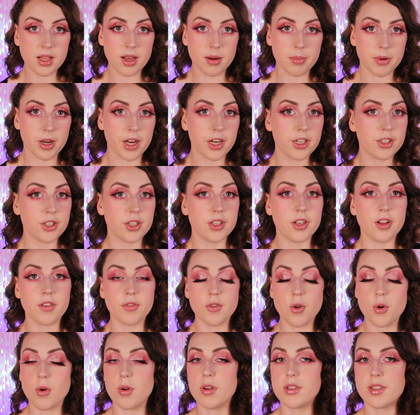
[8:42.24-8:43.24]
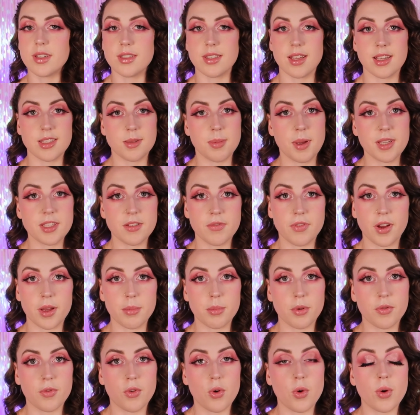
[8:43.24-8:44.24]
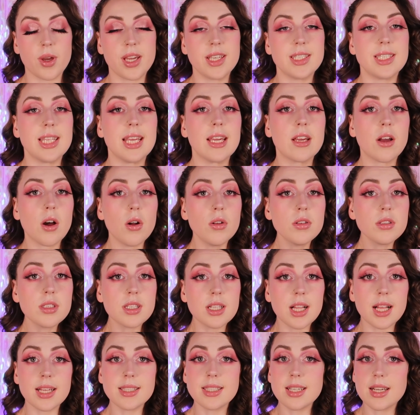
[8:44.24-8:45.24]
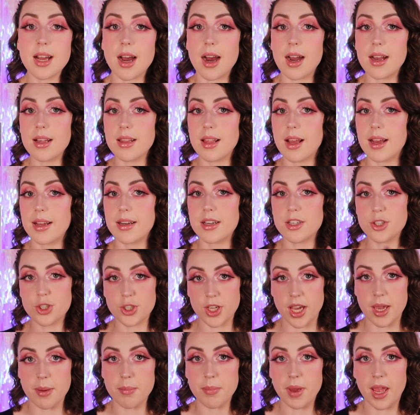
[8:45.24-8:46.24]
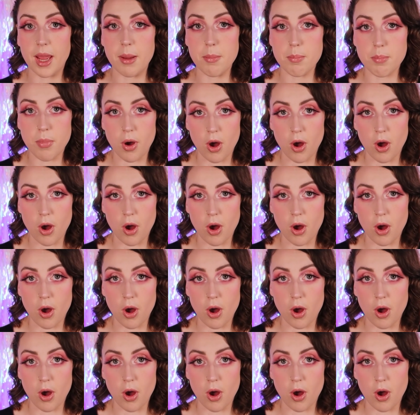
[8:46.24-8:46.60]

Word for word: collaboration, of course, as I specified before, is the cult classic highlighter Champagne